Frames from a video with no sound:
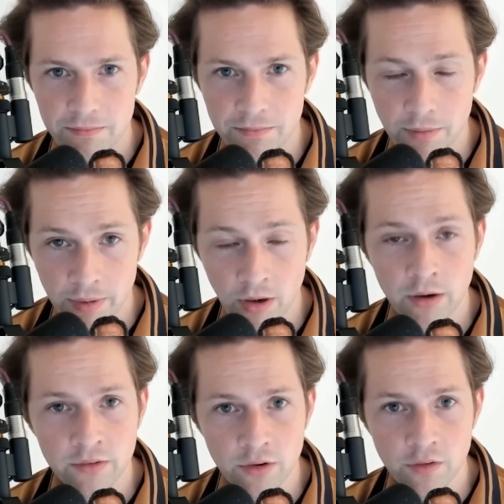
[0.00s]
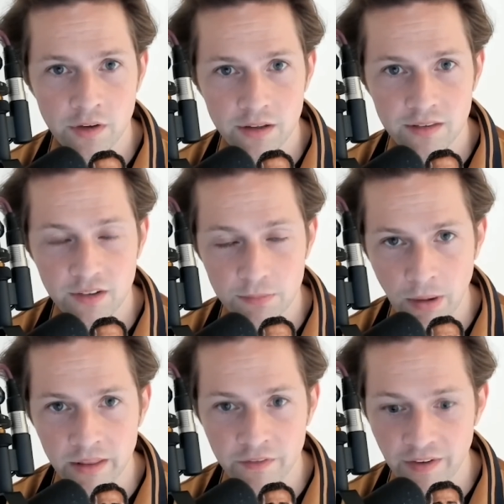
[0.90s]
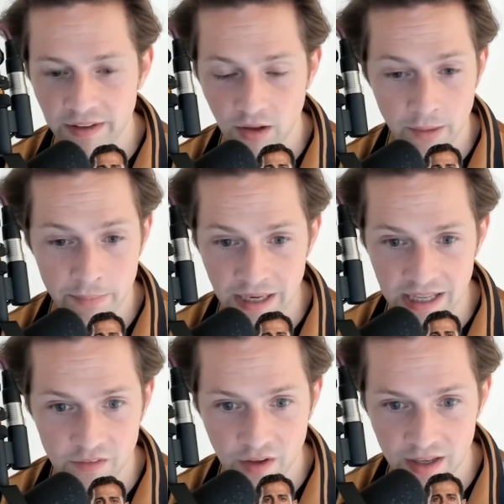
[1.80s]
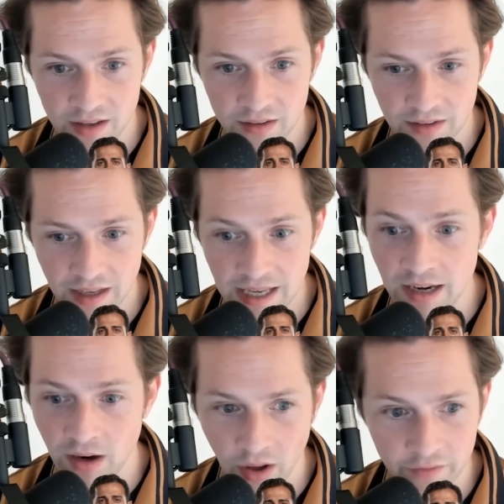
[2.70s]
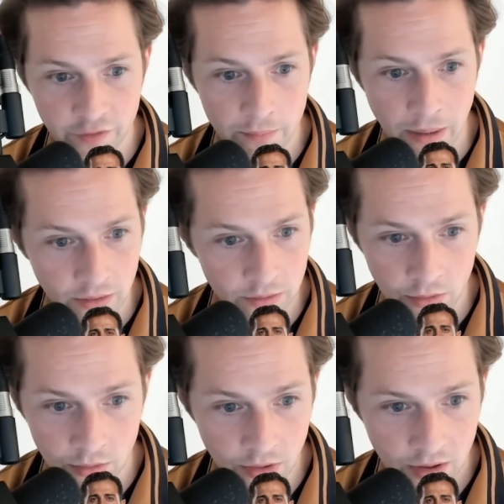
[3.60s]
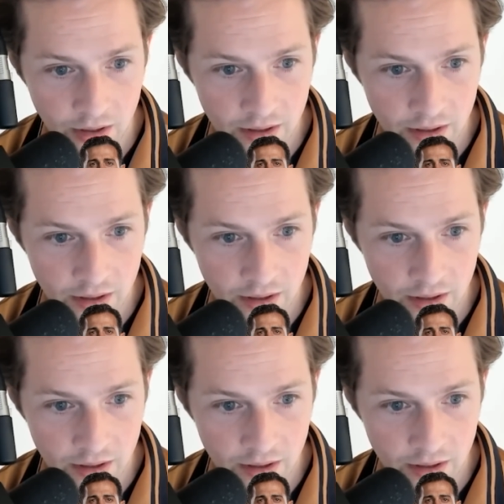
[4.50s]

But Bernardo Silva, despite the fact that I believe he is in line for a Ballon d'Or,